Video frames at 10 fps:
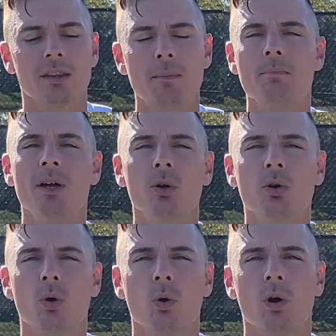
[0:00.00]
the middle
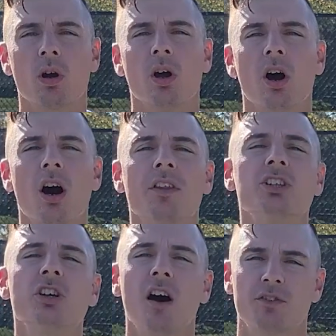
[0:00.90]
core on the
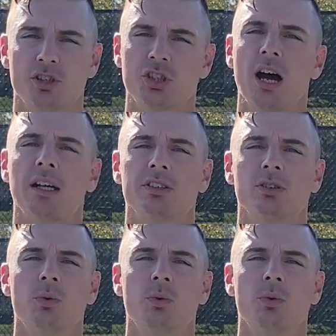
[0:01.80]
softer shots.